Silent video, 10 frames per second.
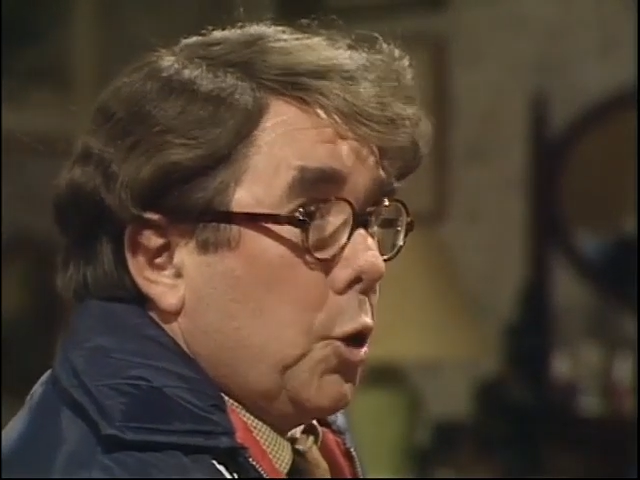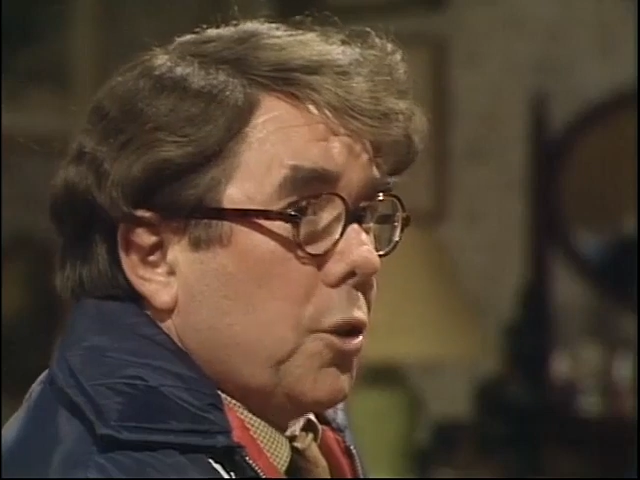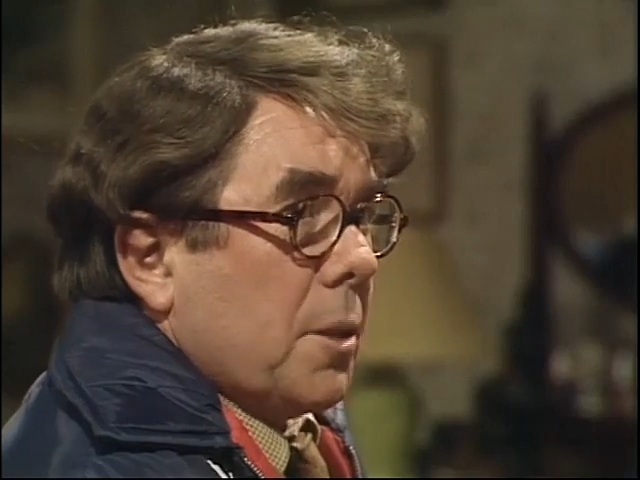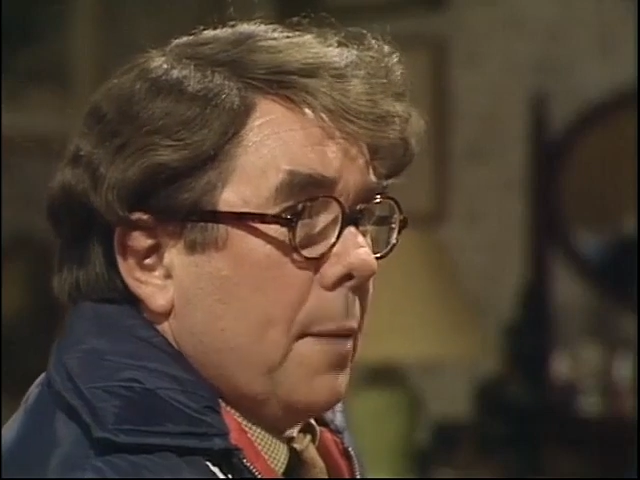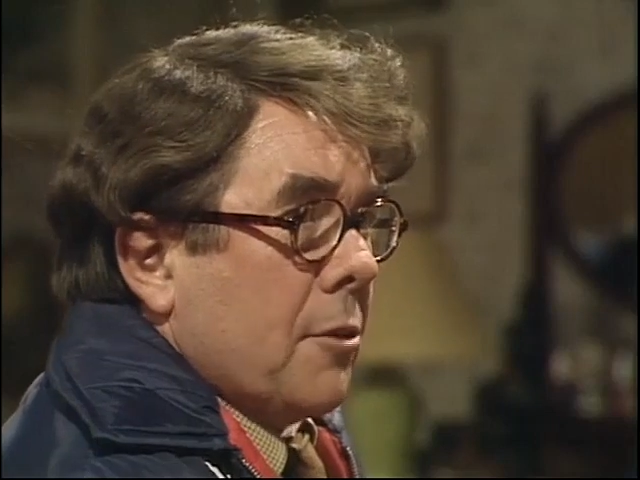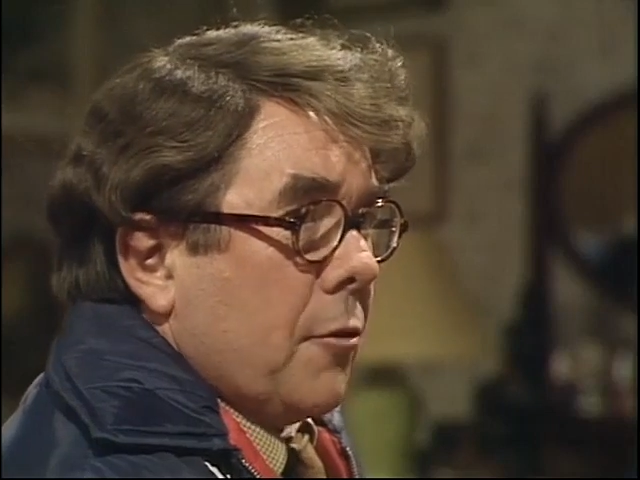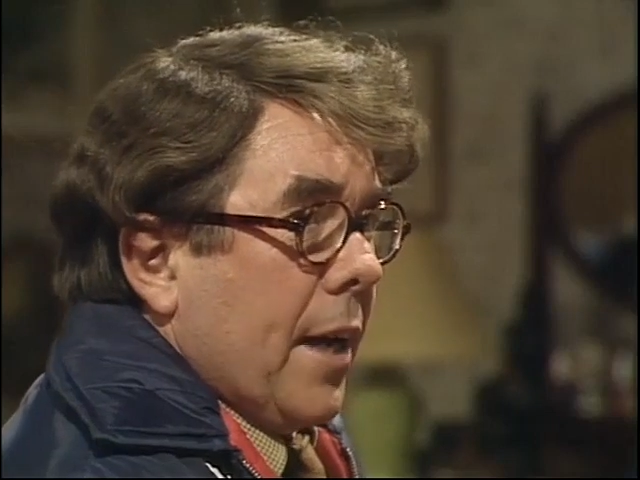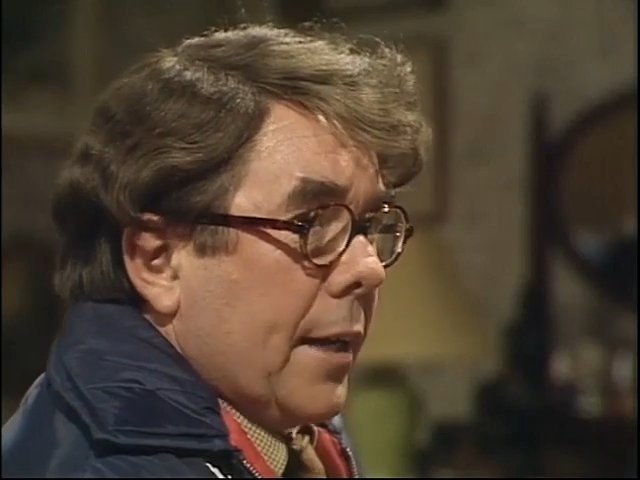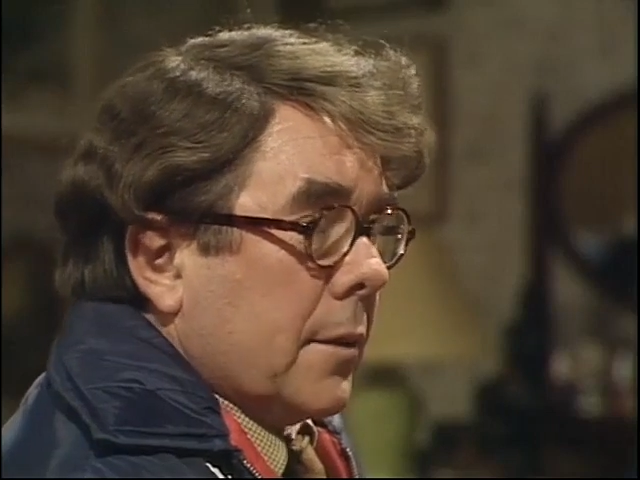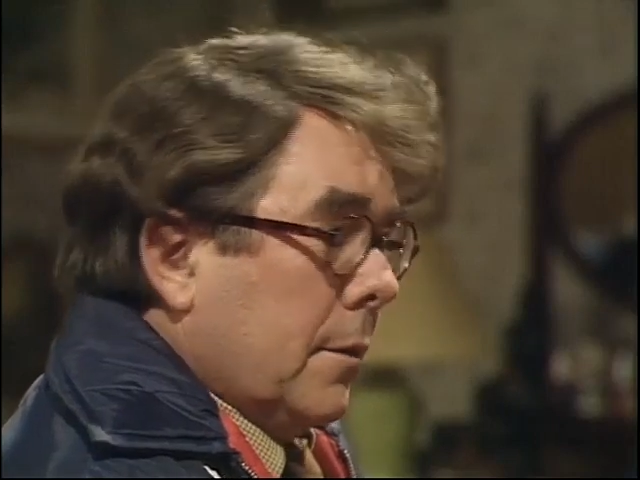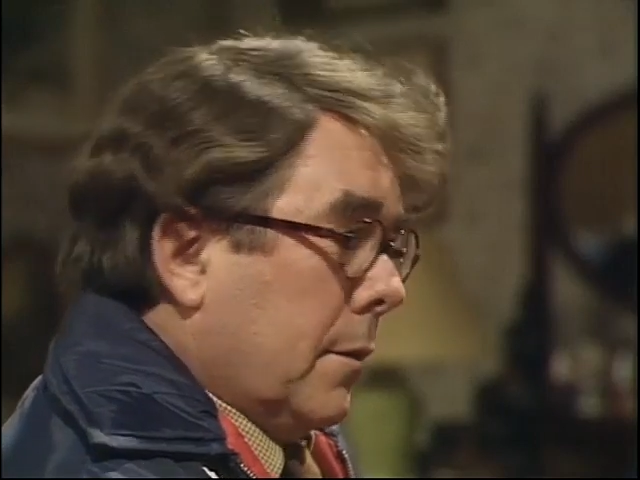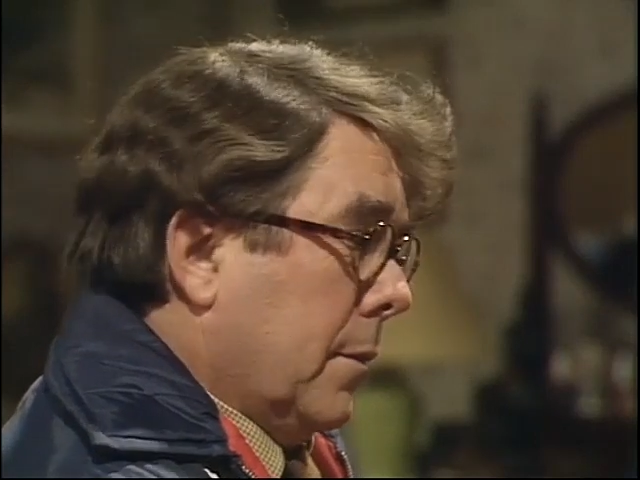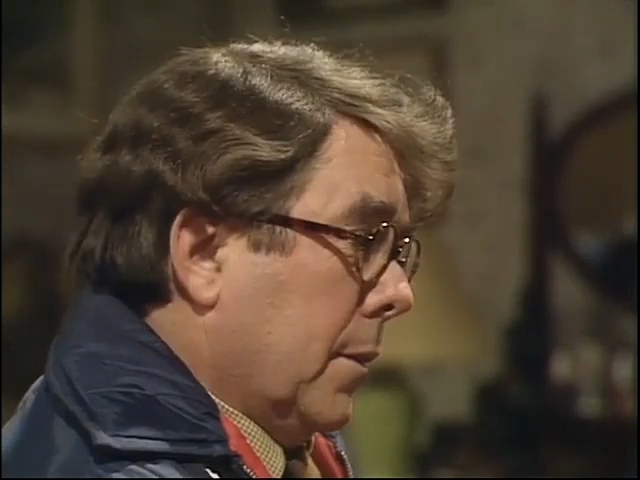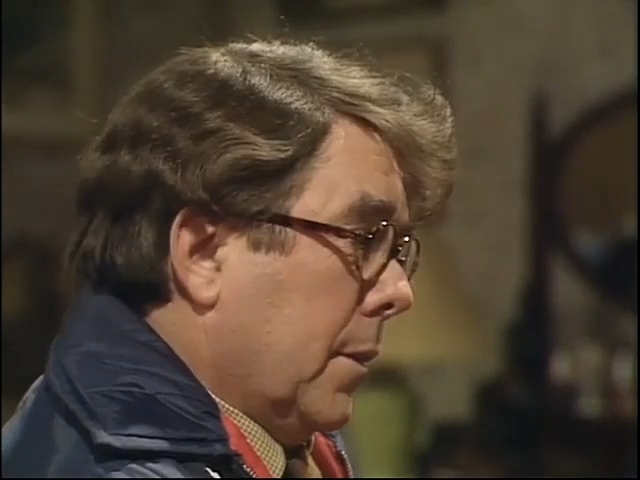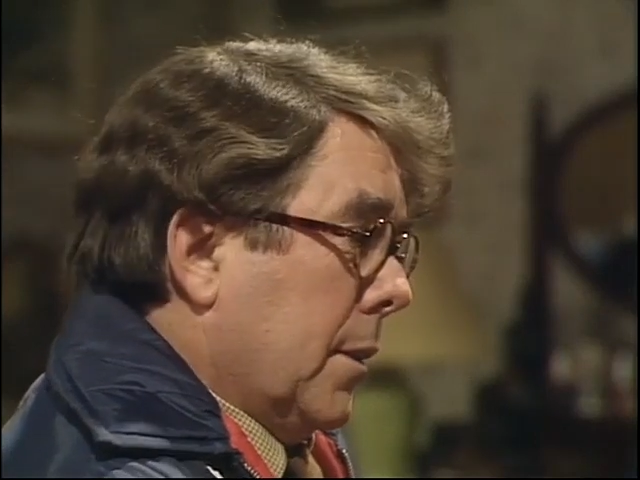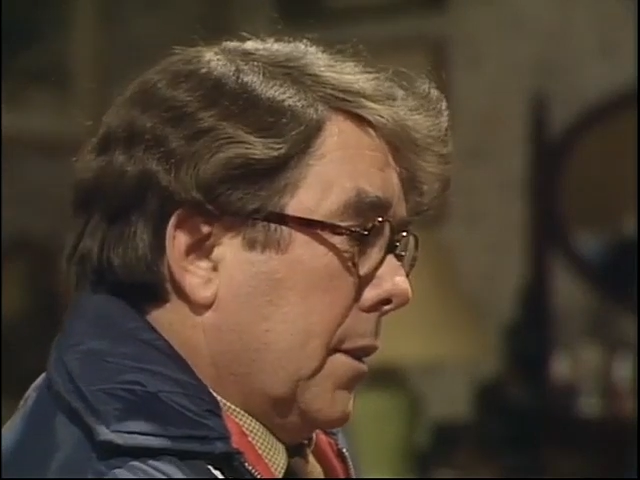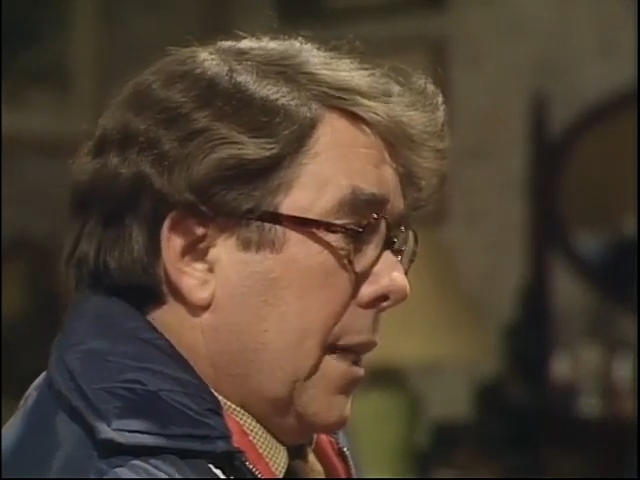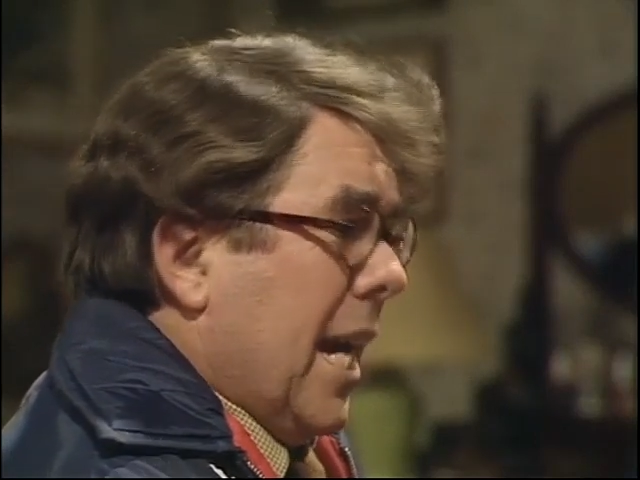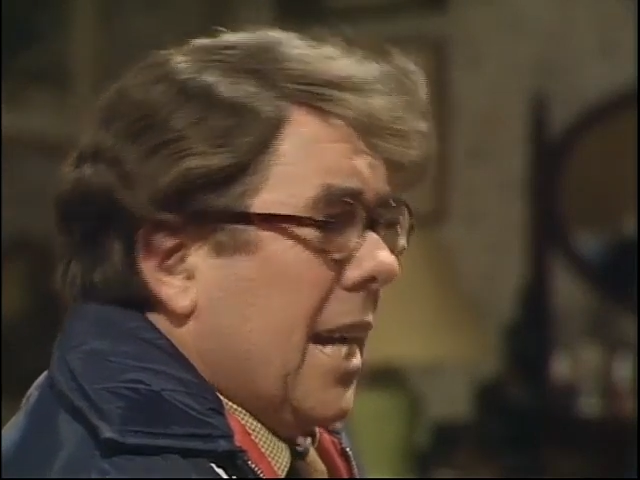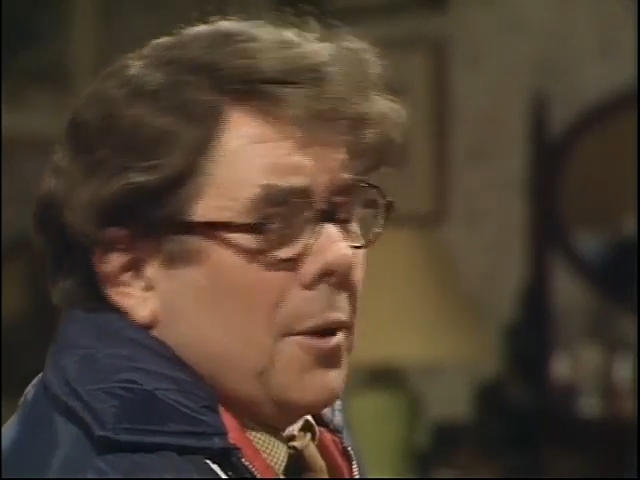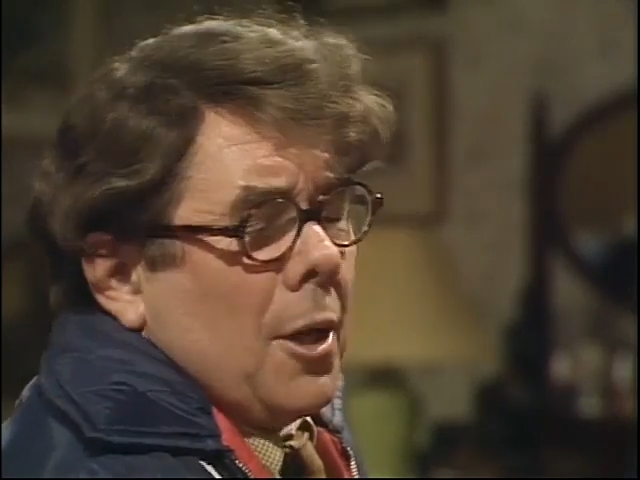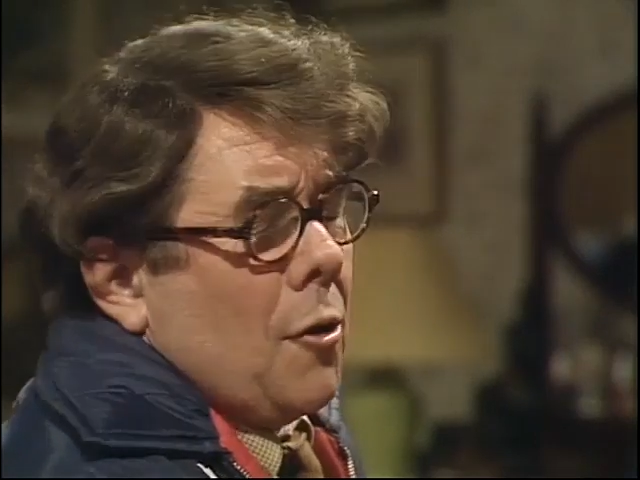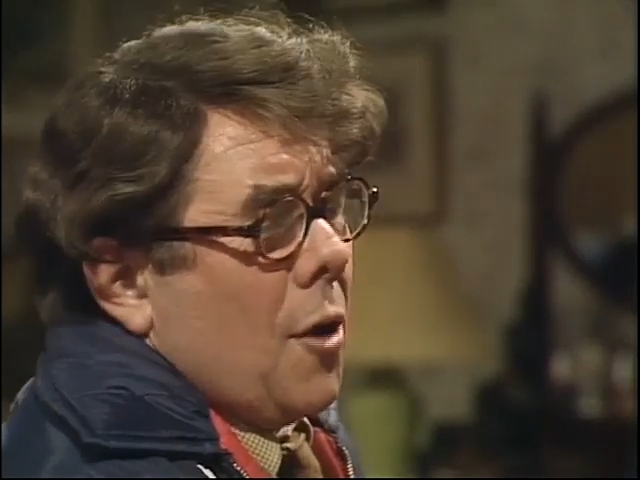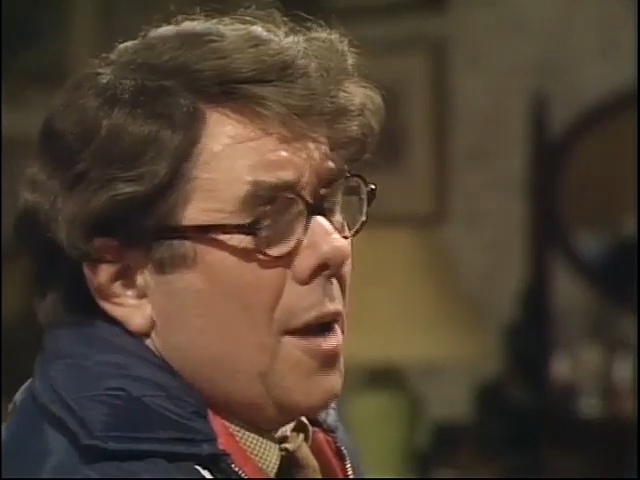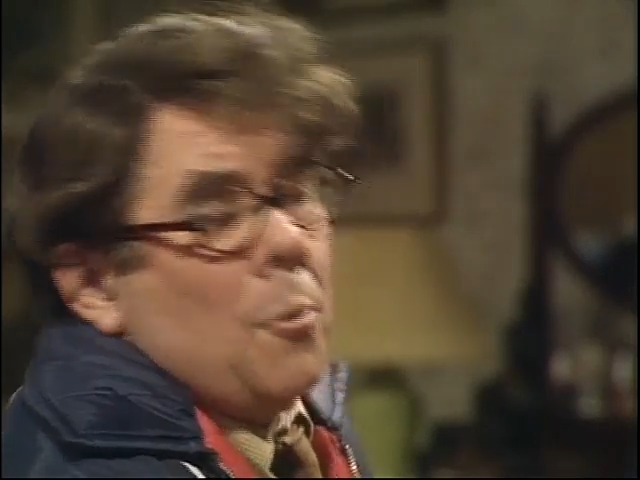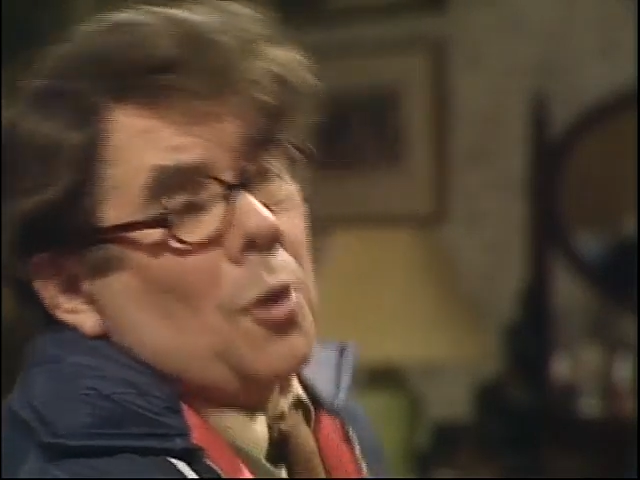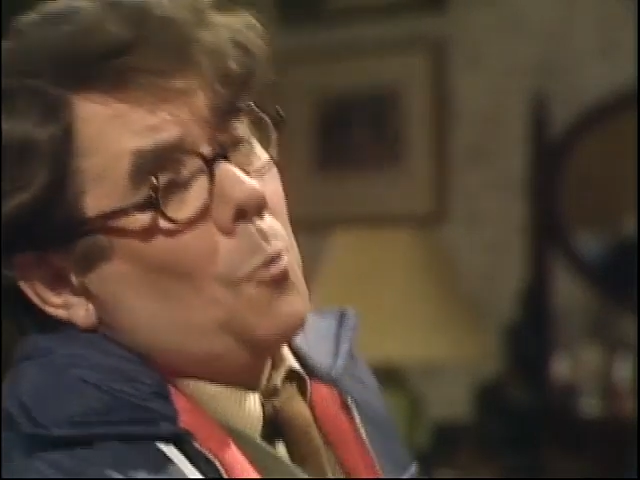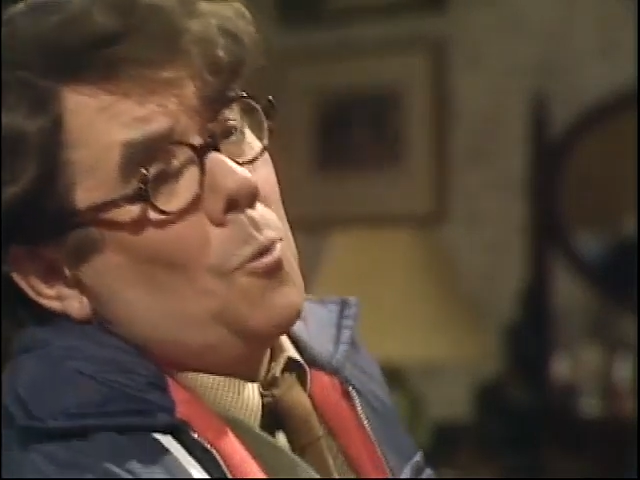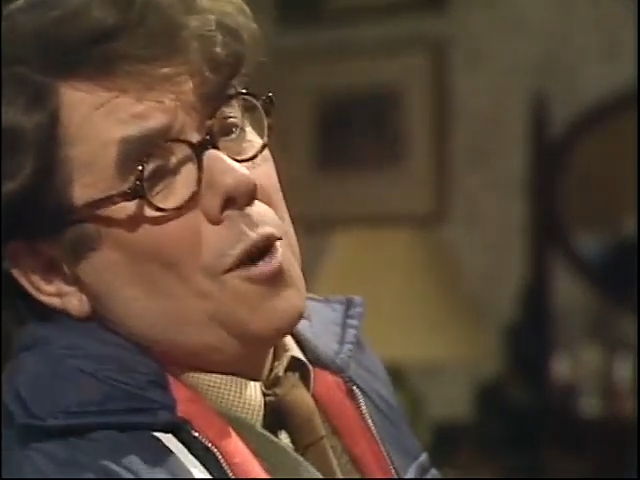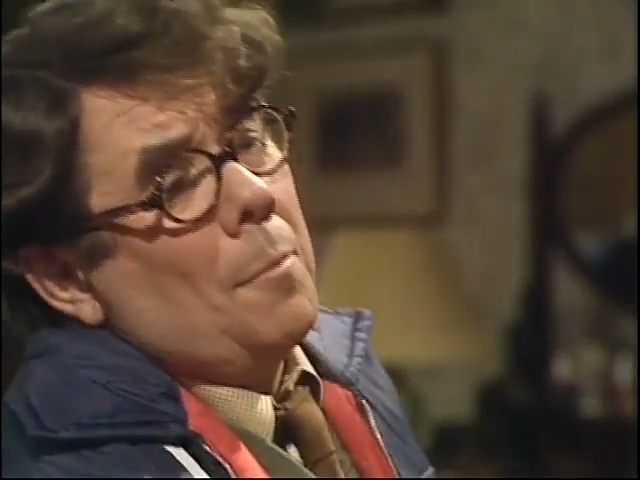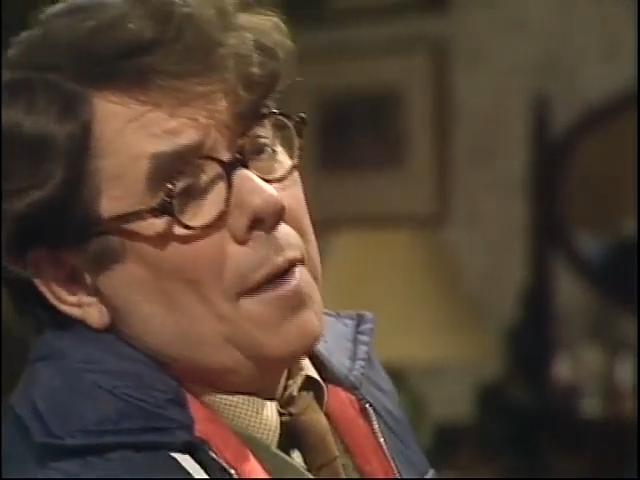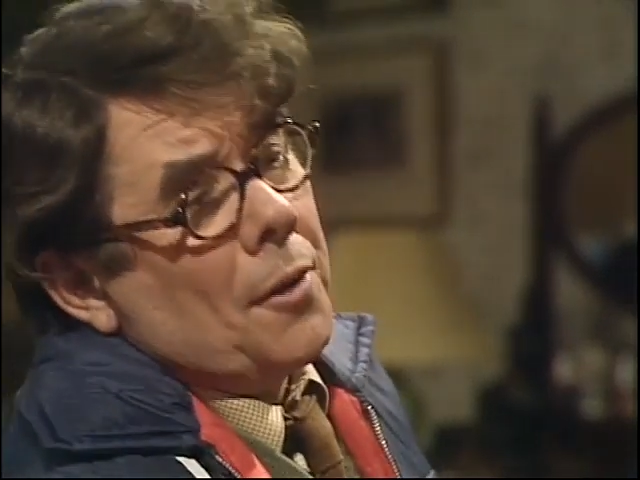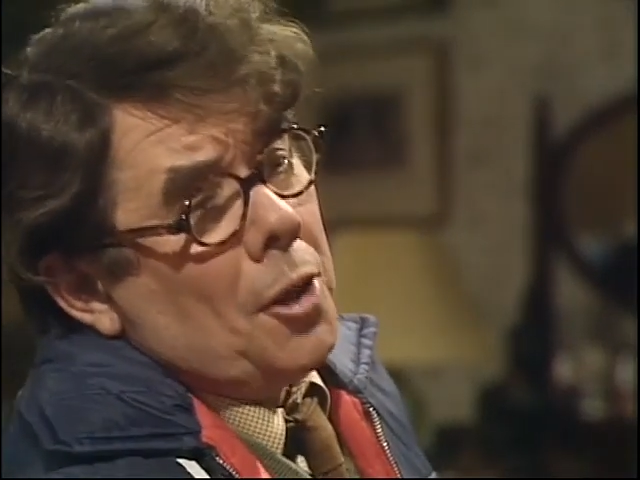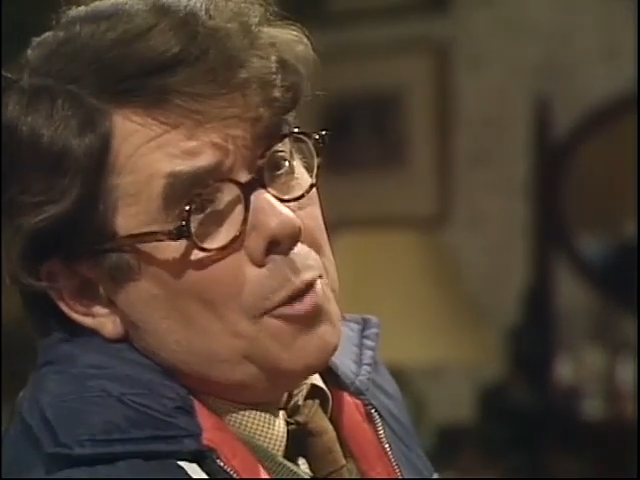Two, as a matter of fact. Anyway, don't you, it wouldn't work, Mother.